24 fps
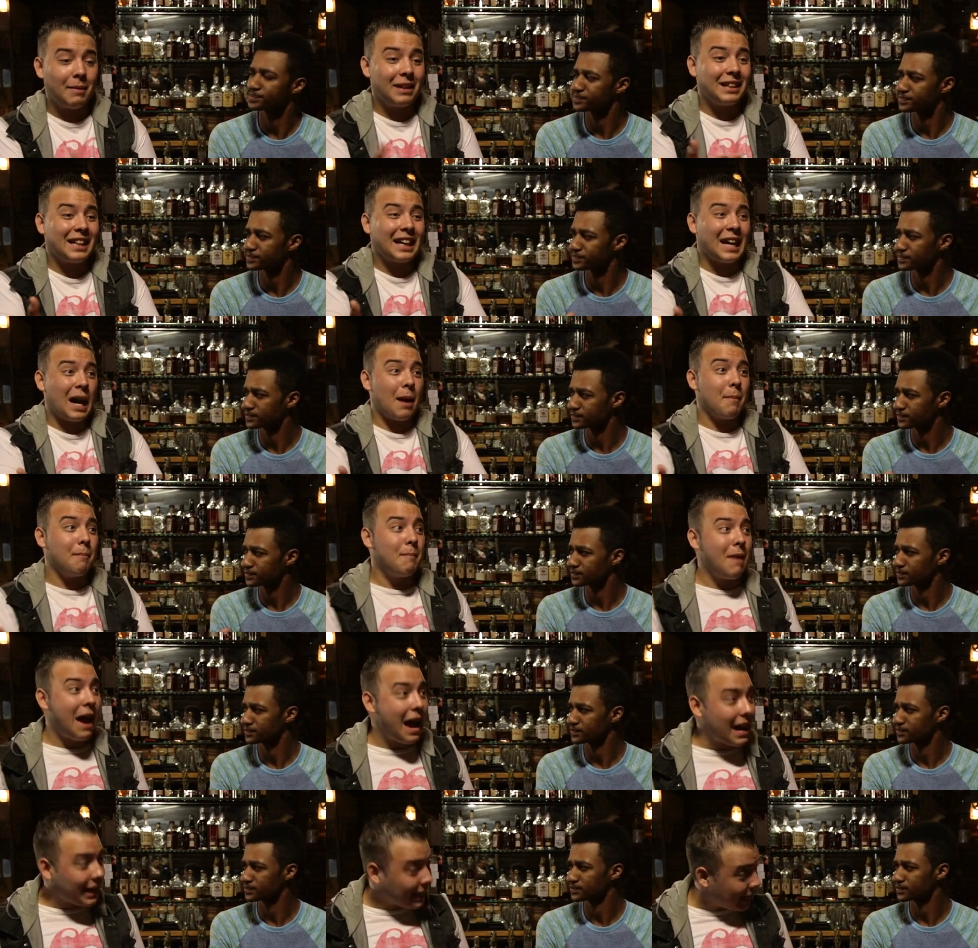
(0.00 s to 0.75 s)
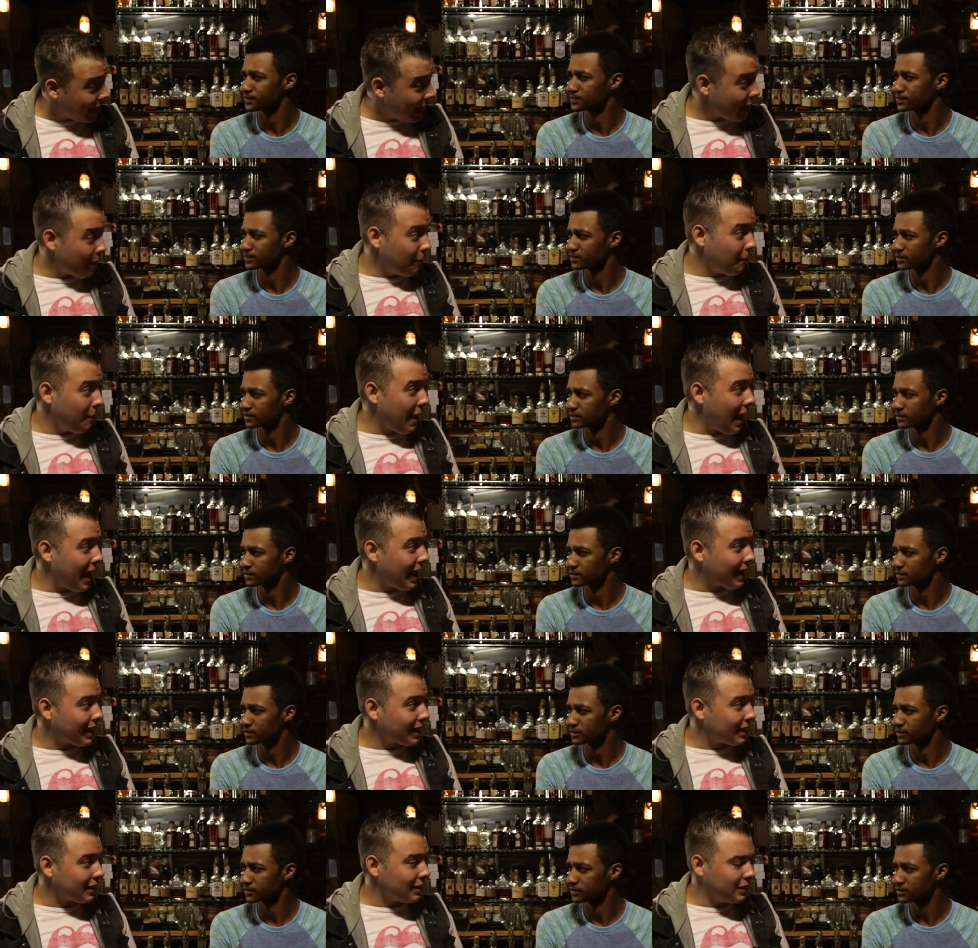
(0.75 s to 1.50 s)
Speaker 1: mean, they got Matt Kemp
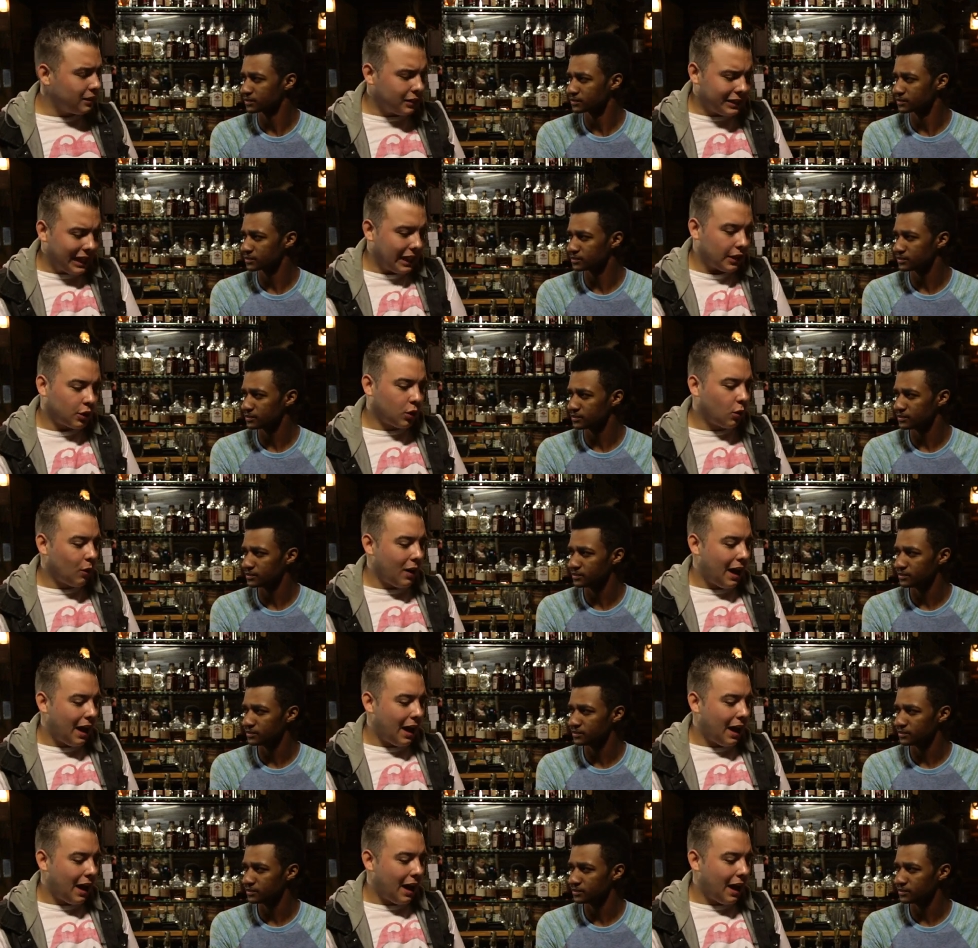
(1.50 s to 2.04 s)
back, that's a